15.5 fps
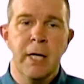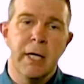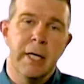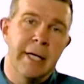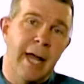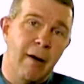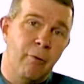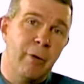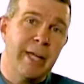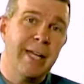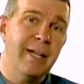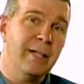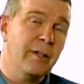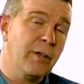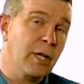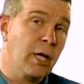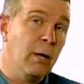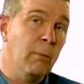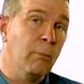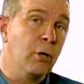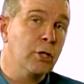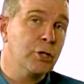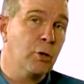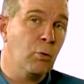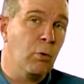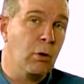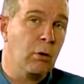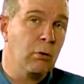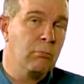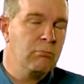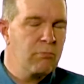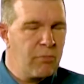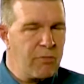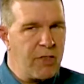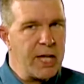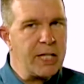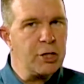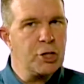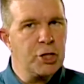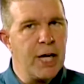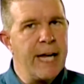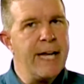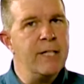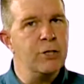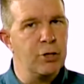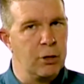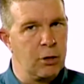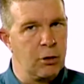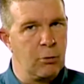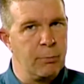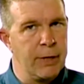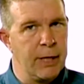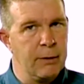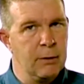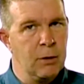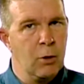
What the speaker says: Now, if we get into the commercial world, things change a little bit.